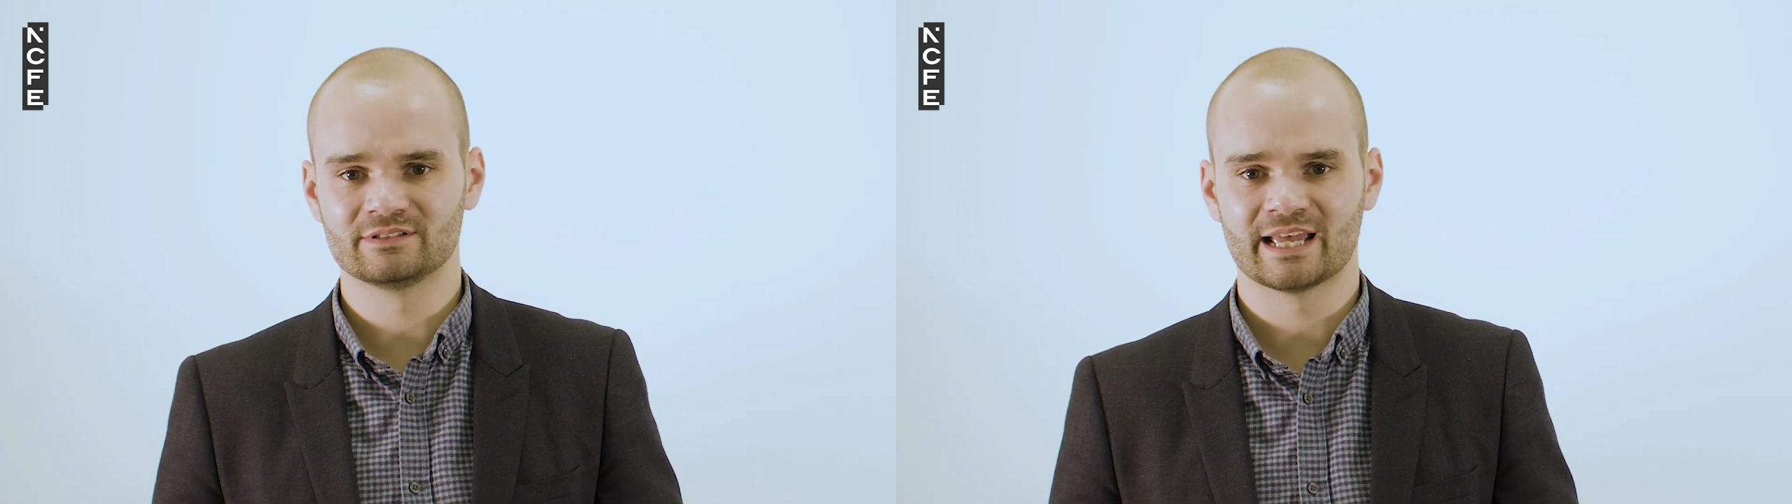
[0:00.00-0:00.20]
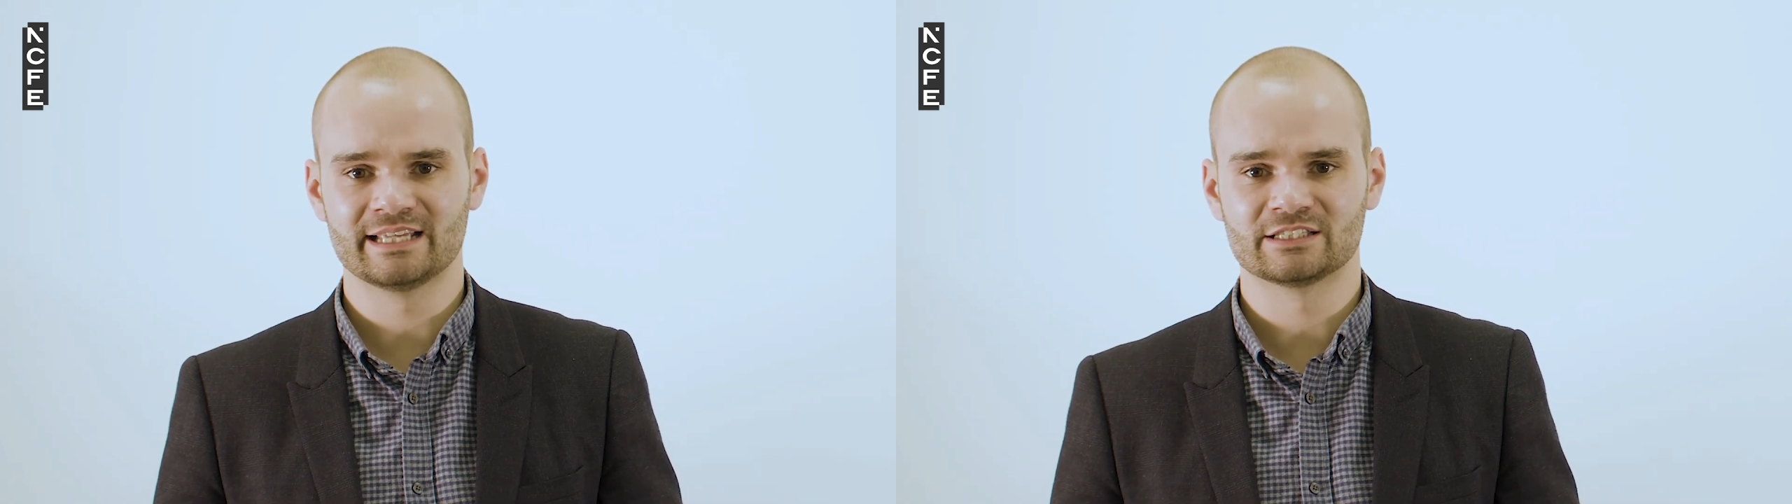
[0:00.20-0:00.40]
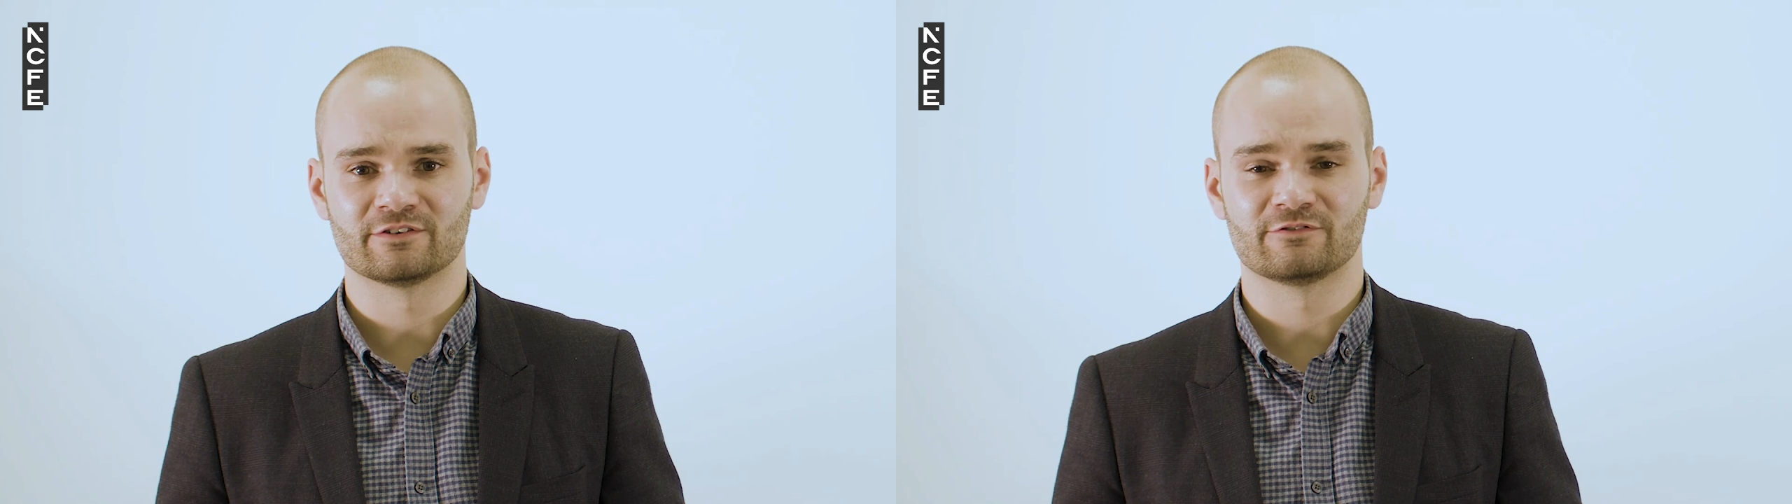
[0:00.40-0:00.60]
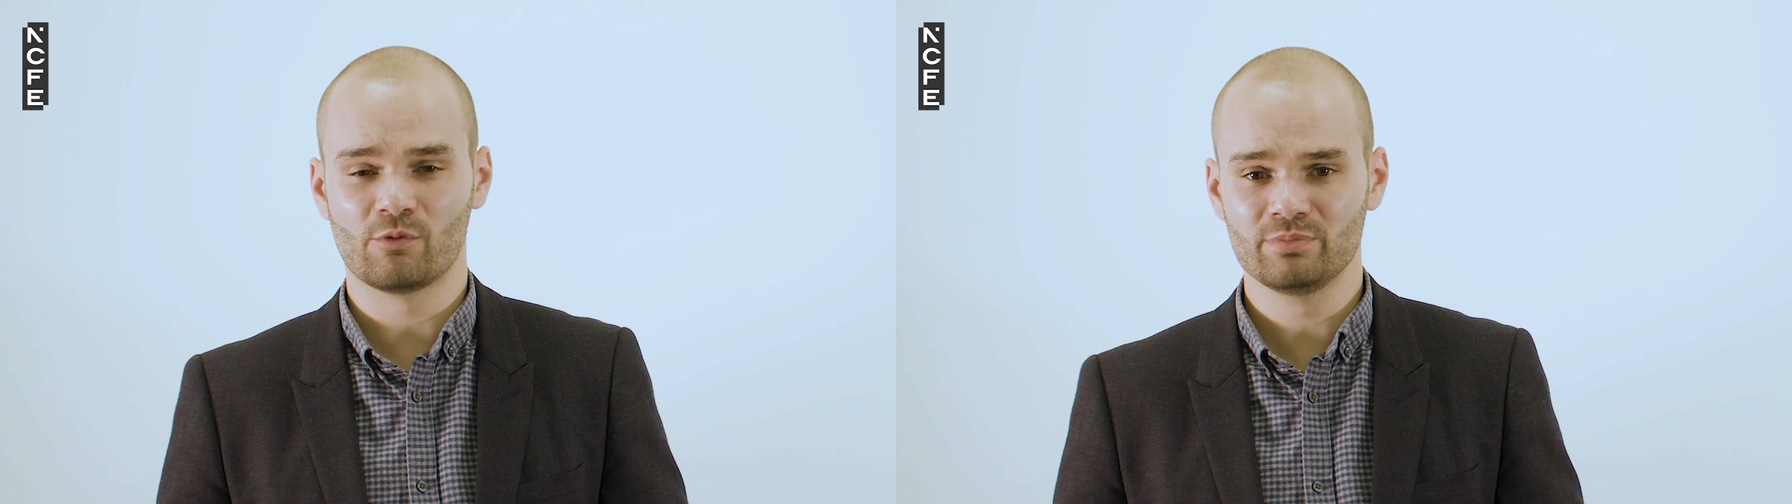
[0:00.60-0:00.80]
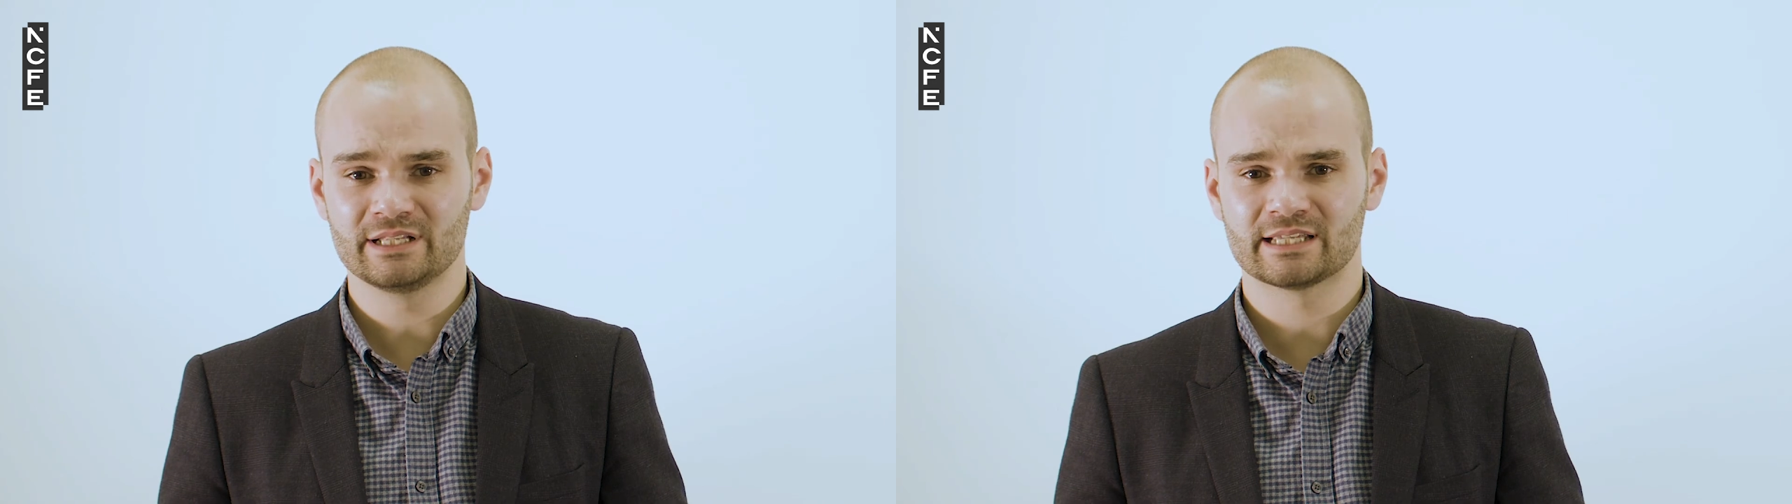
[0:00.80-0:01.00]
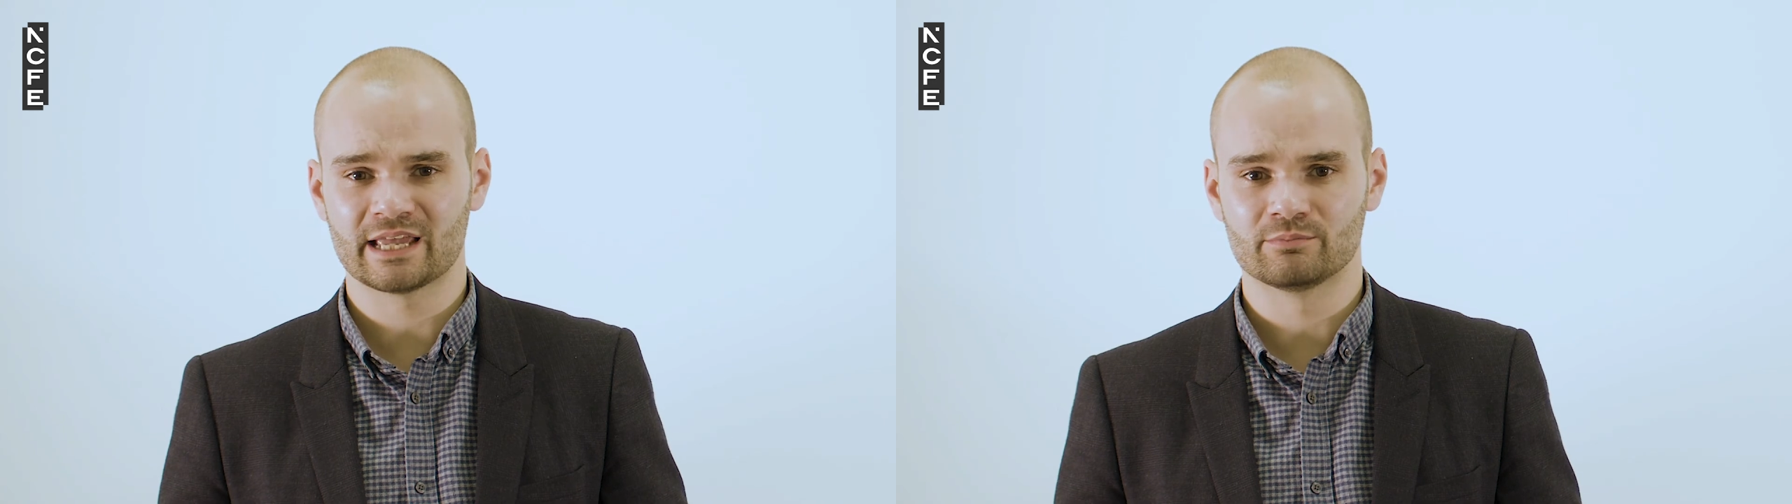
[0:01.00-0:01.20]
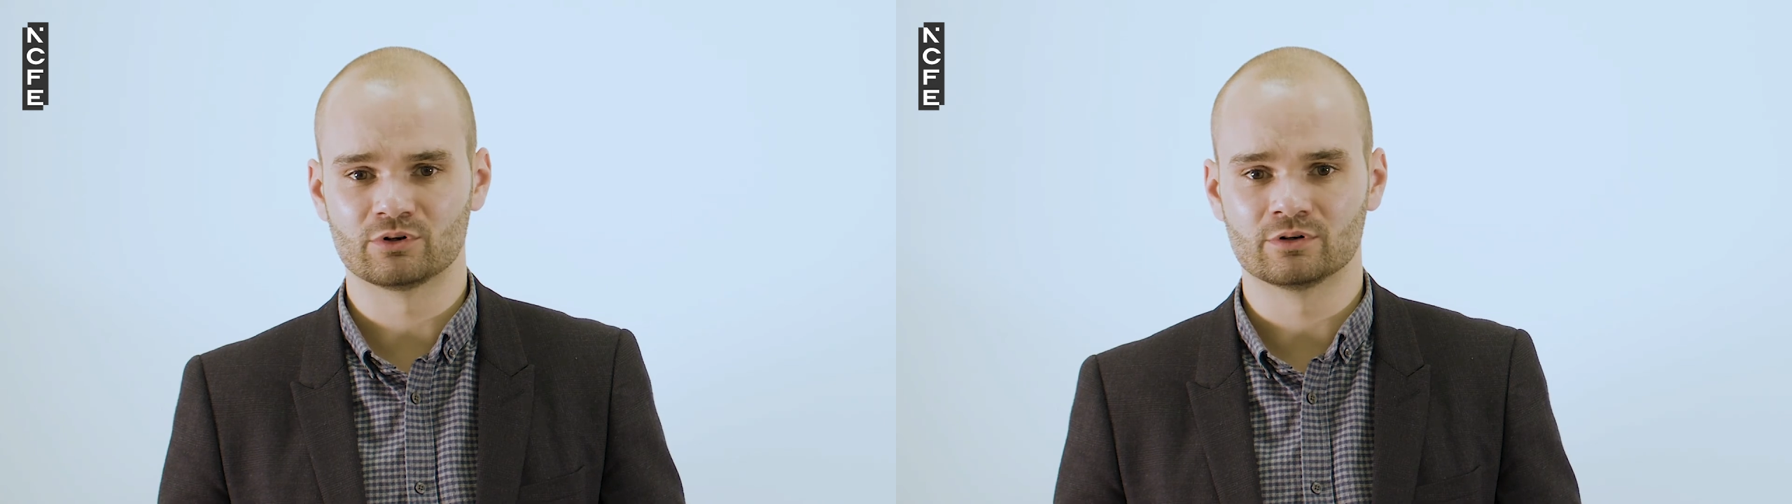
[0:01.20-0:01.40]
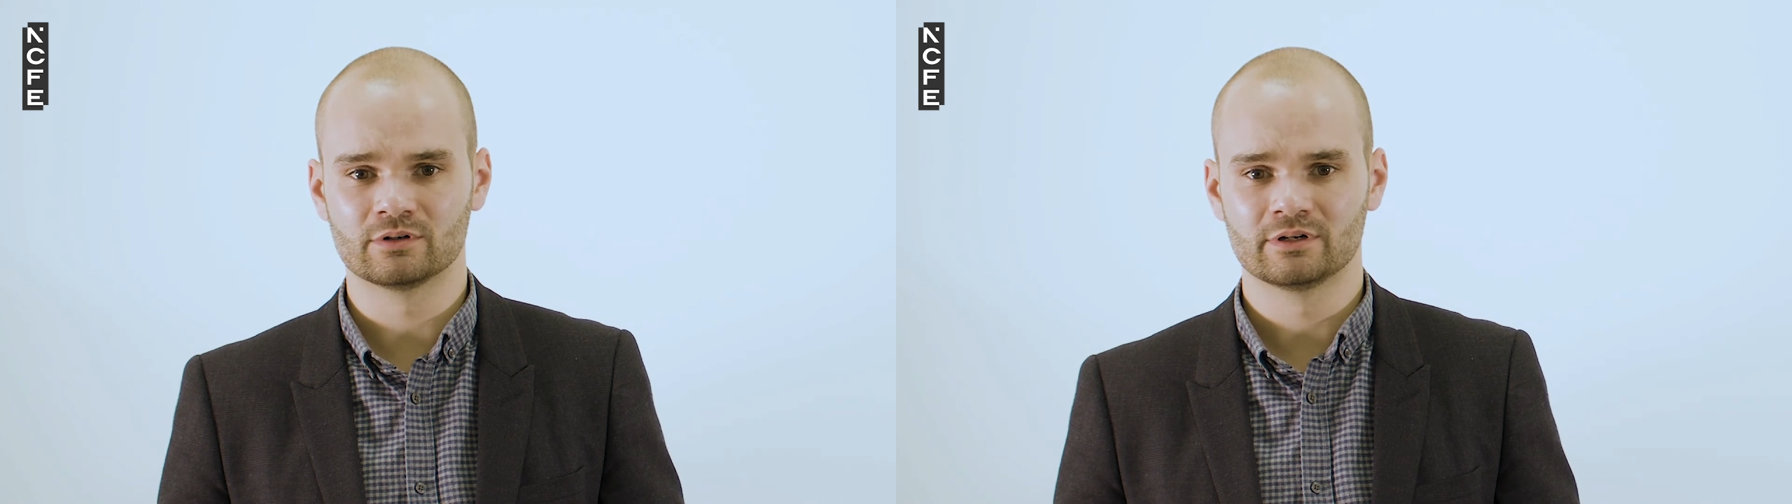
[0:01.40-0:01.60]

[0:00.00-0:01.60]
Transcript: data from the table